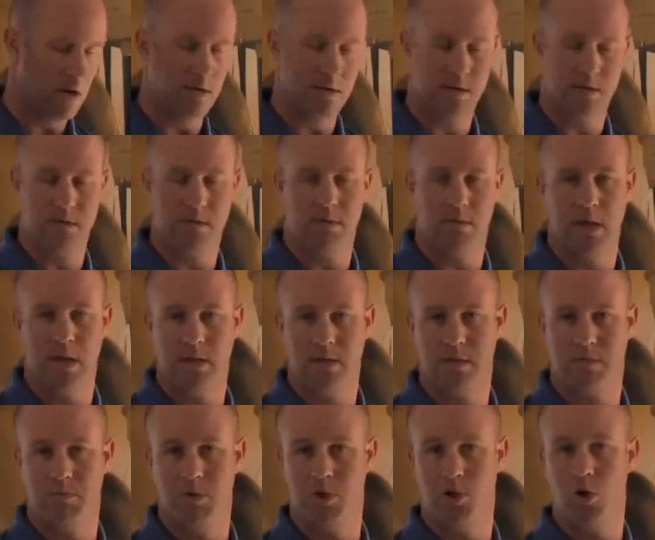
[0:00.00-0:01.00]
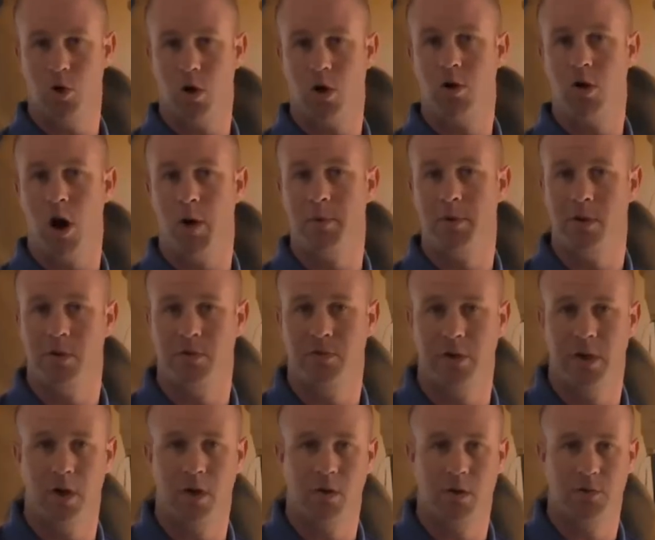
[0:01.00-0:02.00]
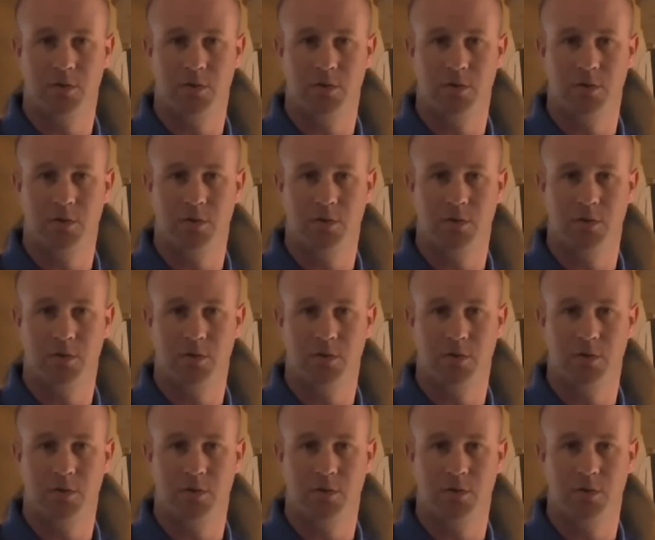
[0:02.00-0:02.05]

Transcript: there's there's mature crop in the field.